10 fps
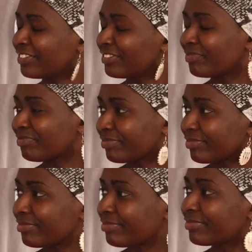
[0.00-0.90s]

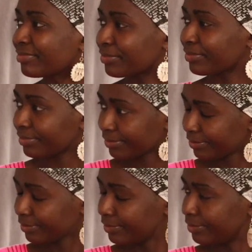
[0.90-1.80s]

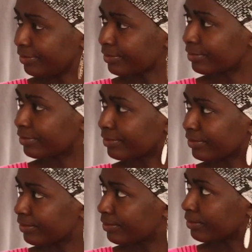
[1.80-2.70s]

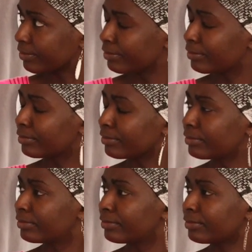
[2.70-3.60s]

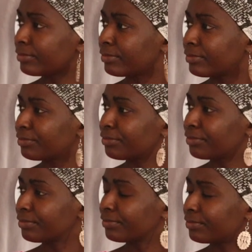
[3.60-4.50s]

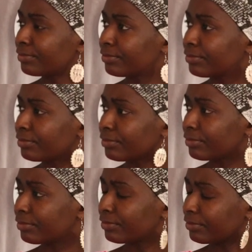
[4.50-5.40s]

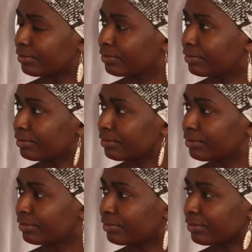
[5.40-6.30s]

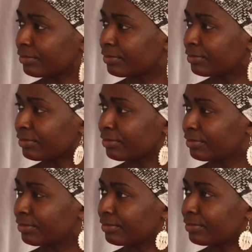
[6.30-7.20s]

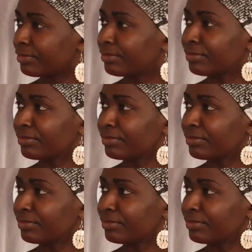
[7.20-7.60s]
No words are spoken by the person on screen.